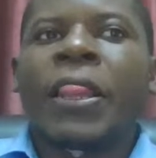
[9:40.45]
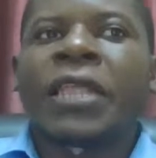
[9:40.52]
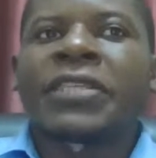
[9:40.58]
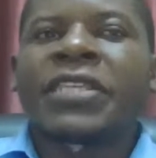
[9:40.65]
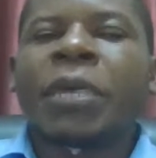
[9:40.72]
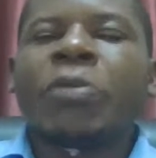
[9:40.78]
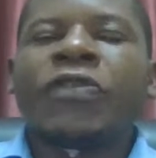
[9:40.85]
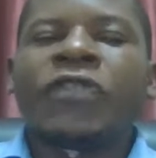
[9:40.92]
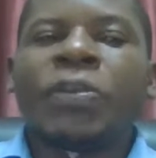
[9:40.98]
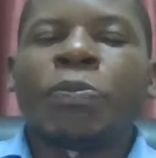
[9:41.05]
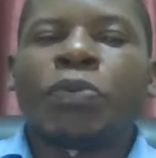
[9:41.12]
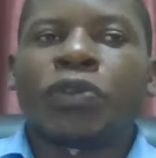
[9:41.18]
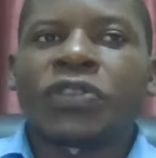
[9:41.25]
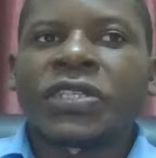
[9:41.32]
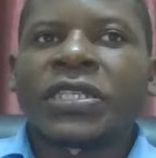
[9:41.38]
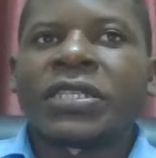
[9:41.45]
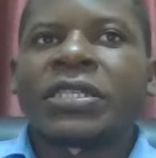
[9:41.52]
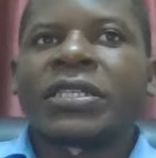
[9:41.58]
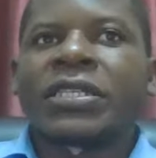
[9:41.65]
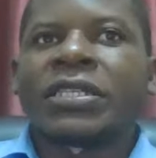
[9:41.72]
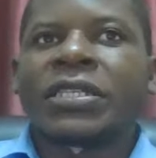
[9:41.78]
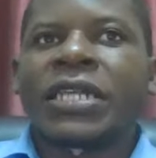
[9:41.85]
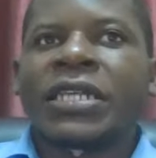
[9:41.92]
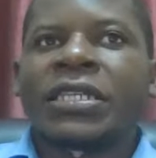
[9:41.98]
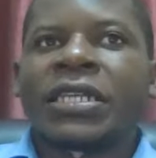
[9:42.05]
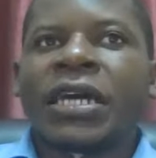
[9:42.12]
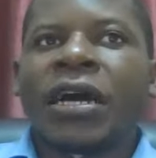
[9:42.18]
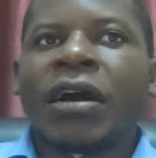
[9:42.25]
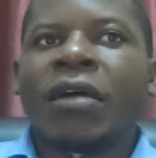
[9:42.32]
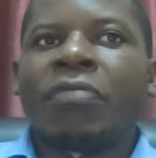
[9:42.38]
some of the processes that
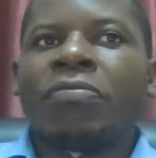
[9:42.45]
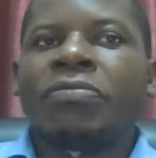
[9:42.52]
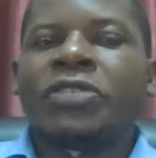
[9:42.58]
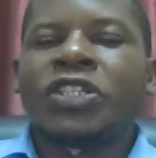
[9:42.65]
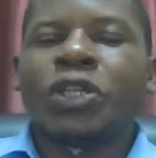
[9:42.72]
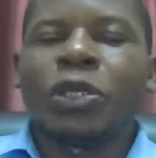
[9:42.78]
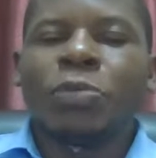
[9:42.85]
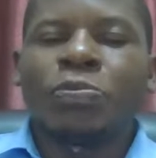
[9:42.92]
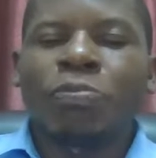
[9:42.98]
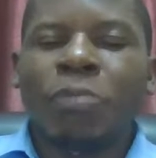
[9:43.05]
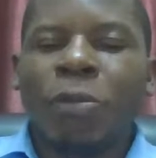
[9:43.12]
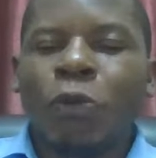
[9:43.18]
she